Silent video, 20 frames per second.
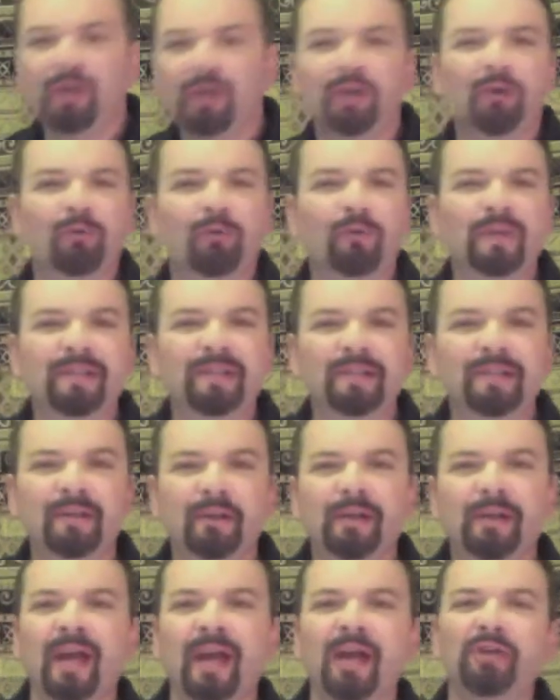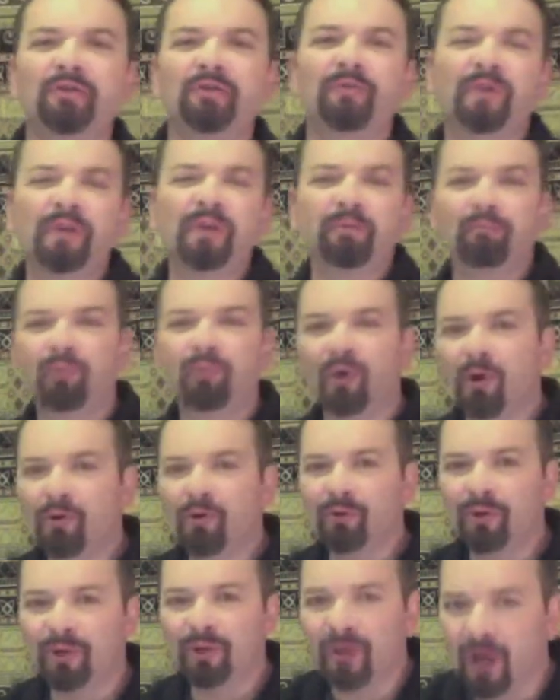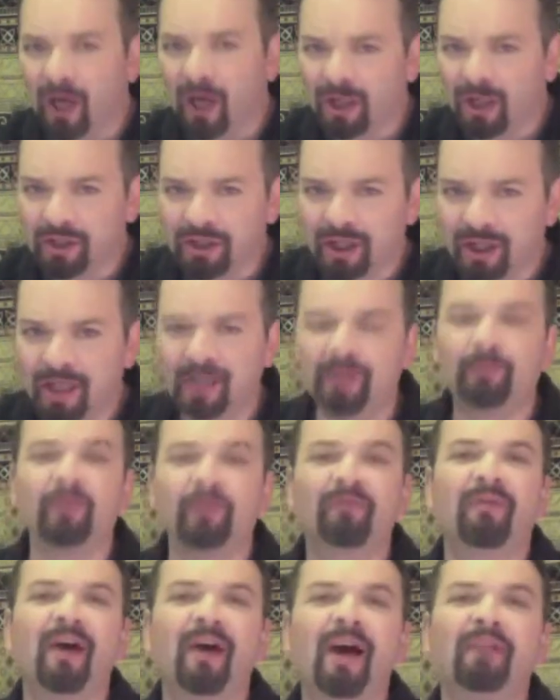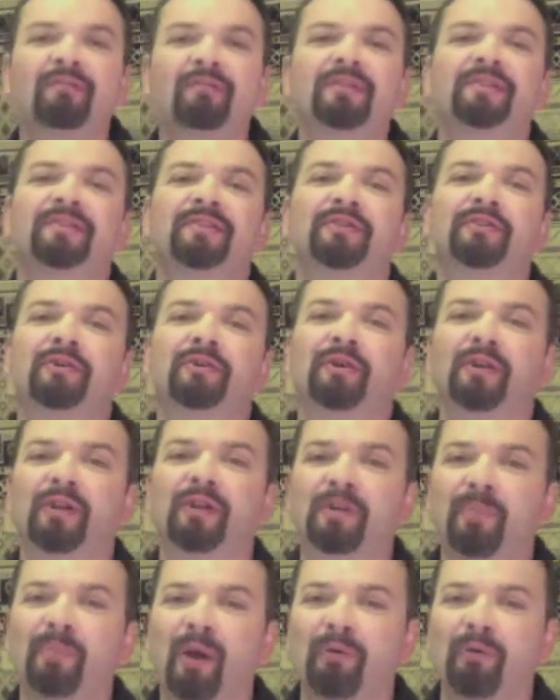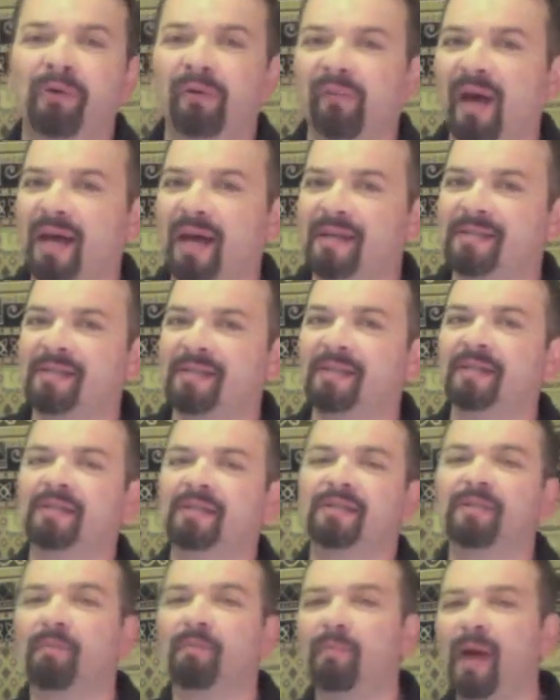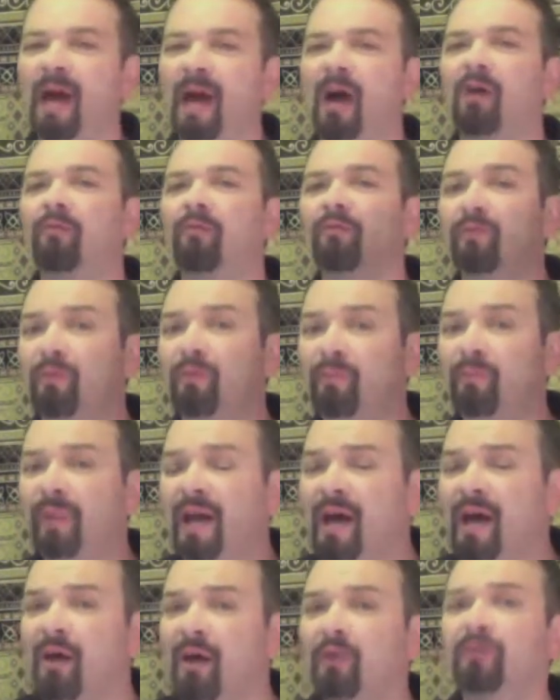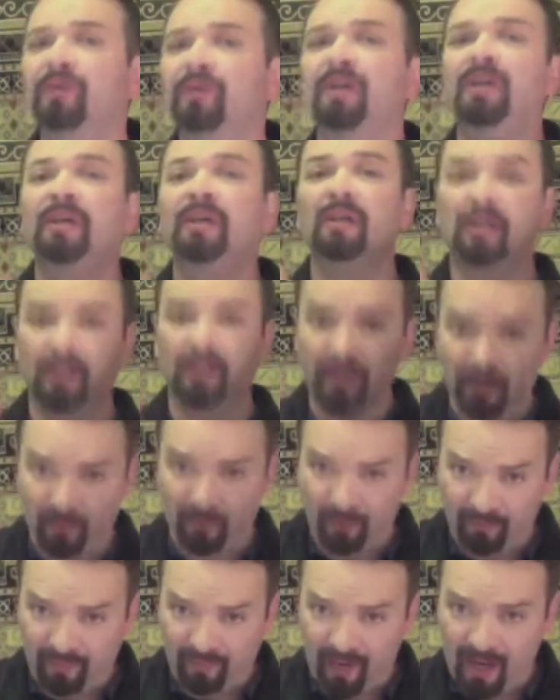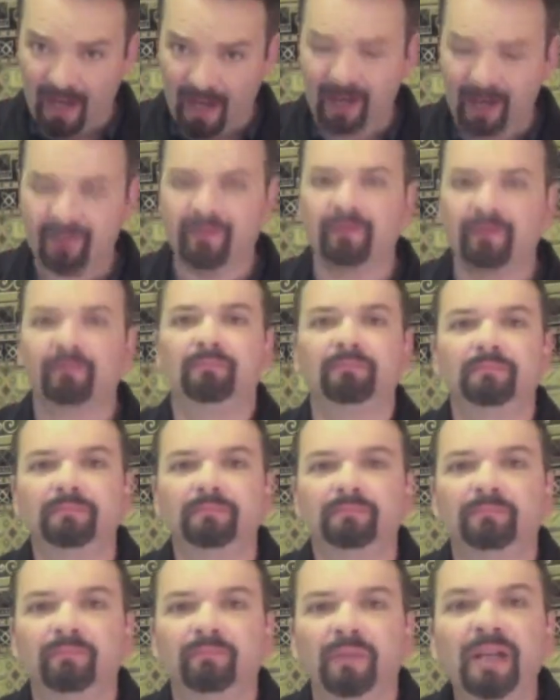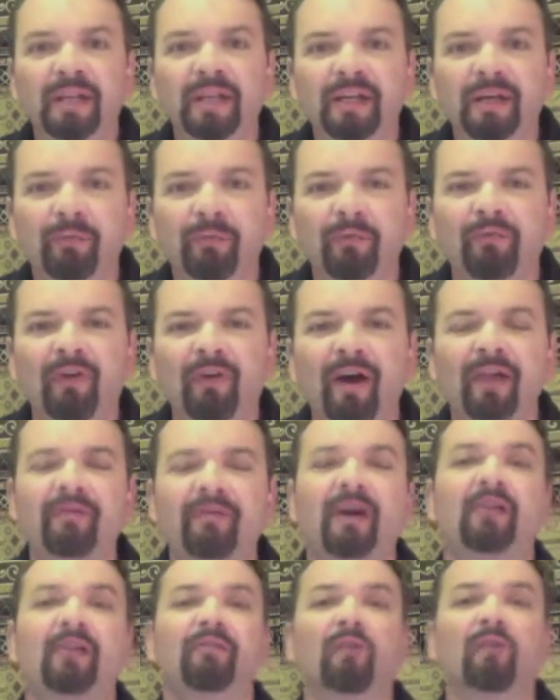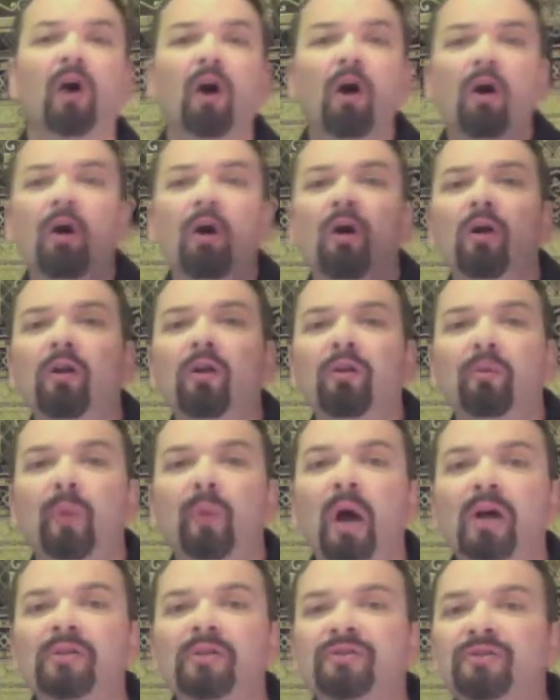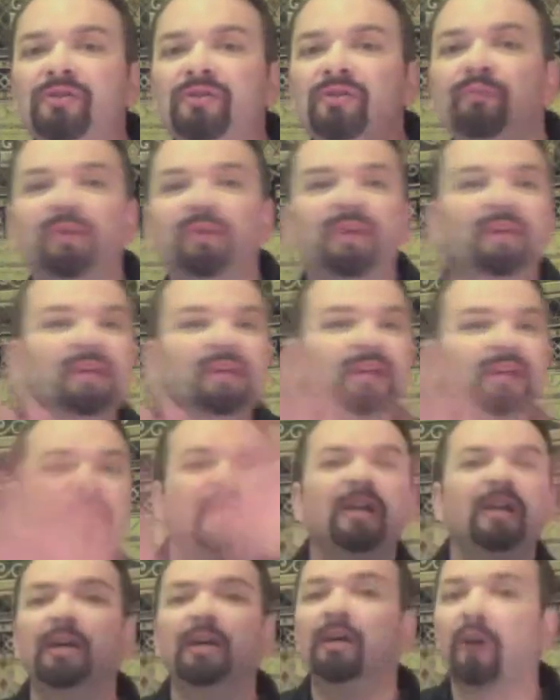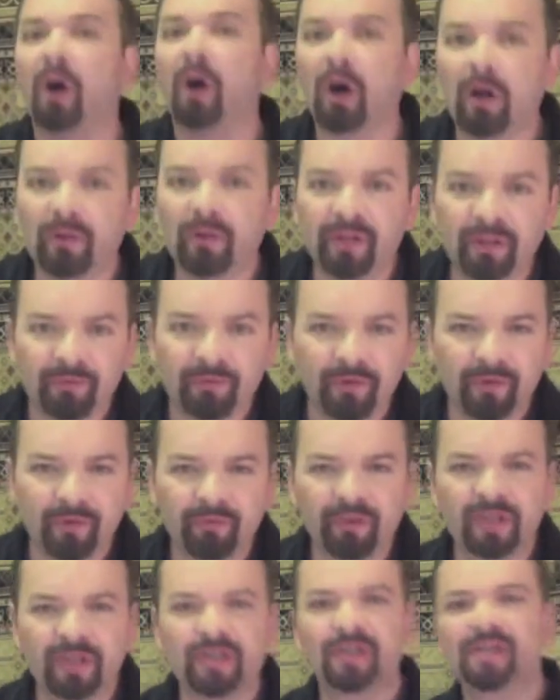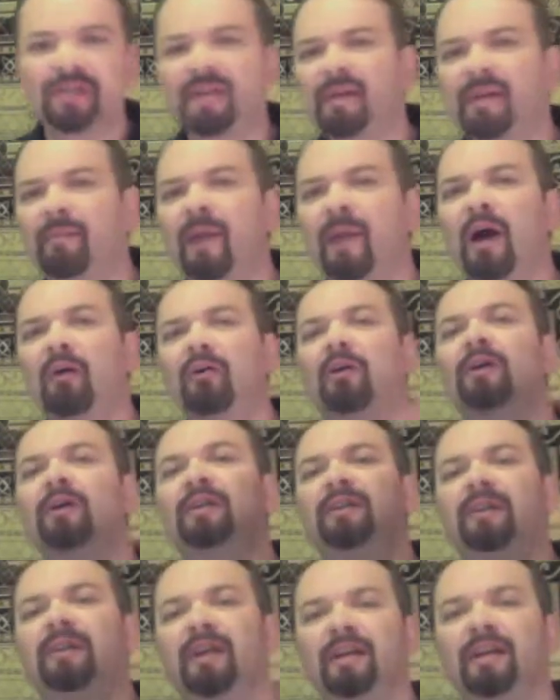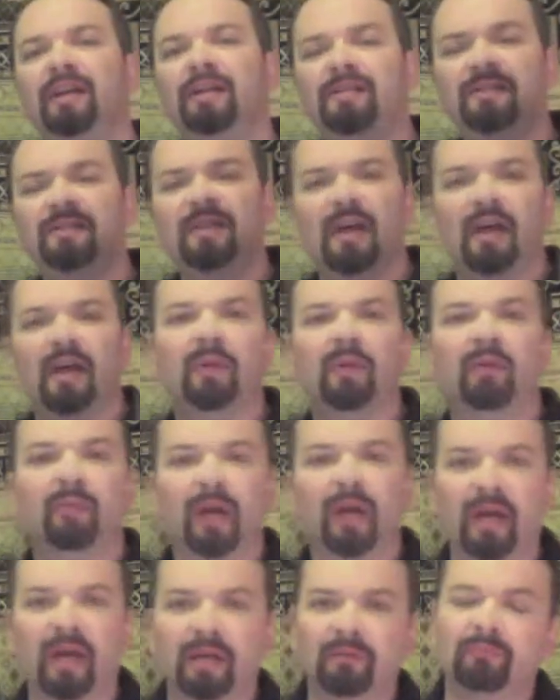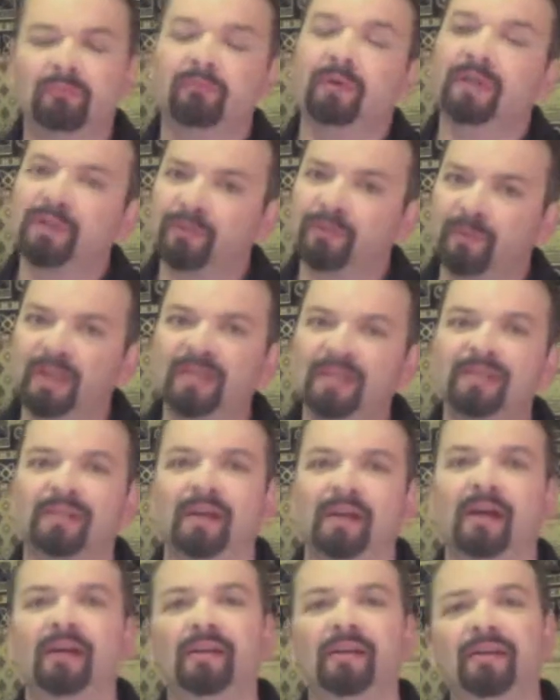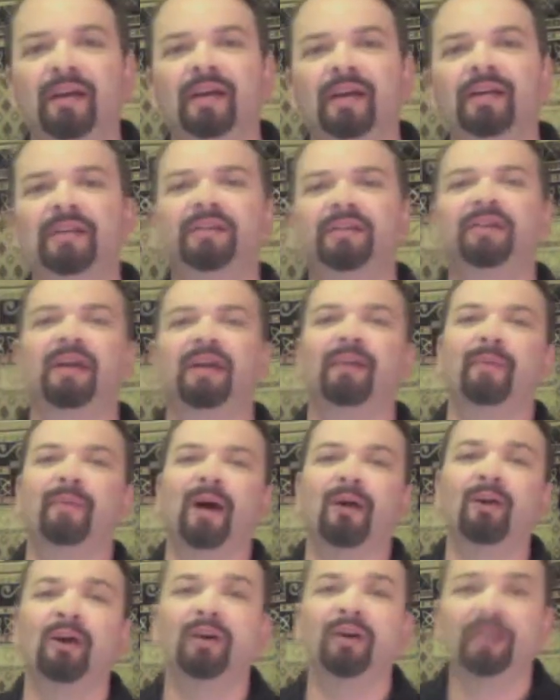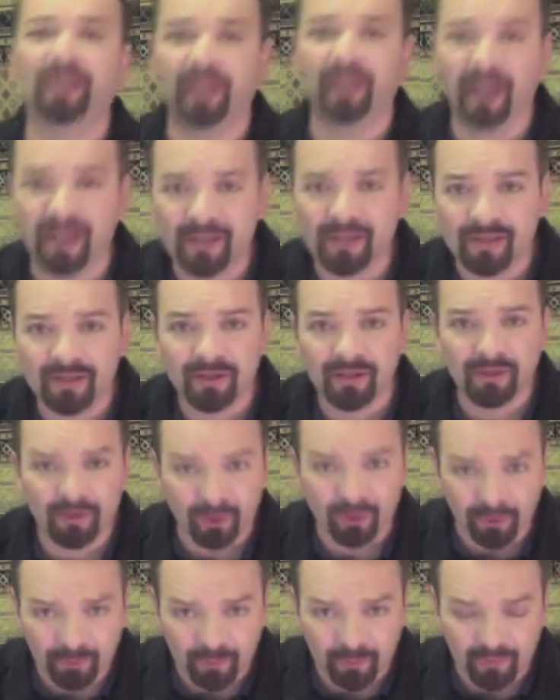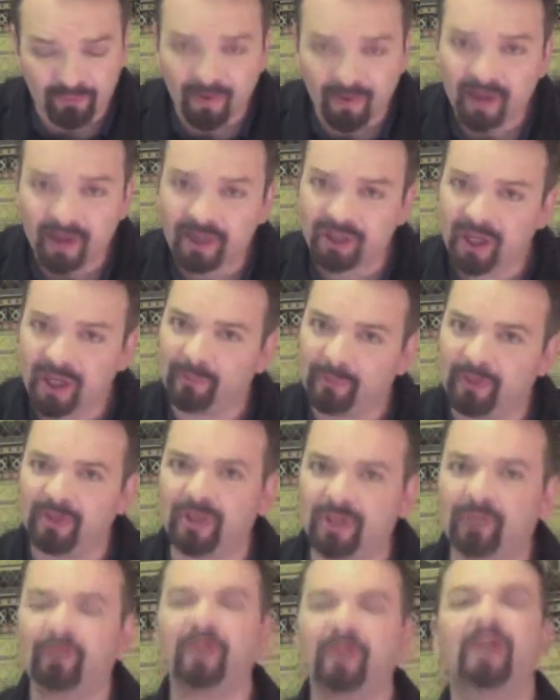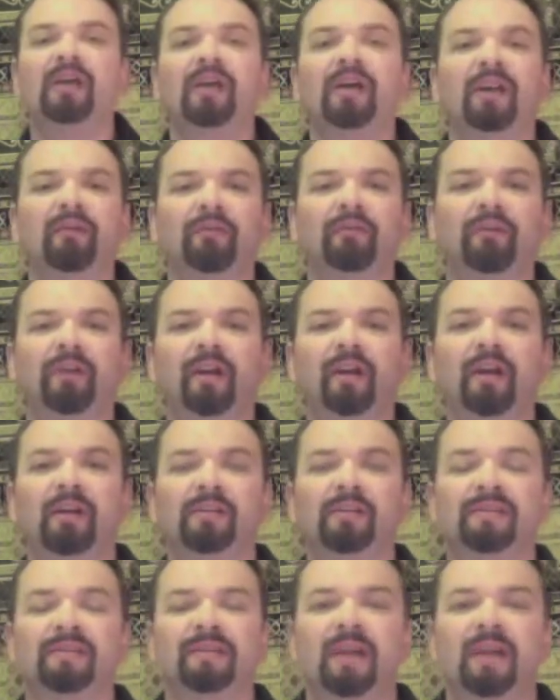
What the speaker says: Recently Adrien Broner, hotshot number 5, listed currently by Ring Magazine as the pound for pound number 5, meaning number 5 out of all the boxers competing in all the different divisions, came out against MMA, which means that he came out against the Ultimate Fighting Championship and everything else.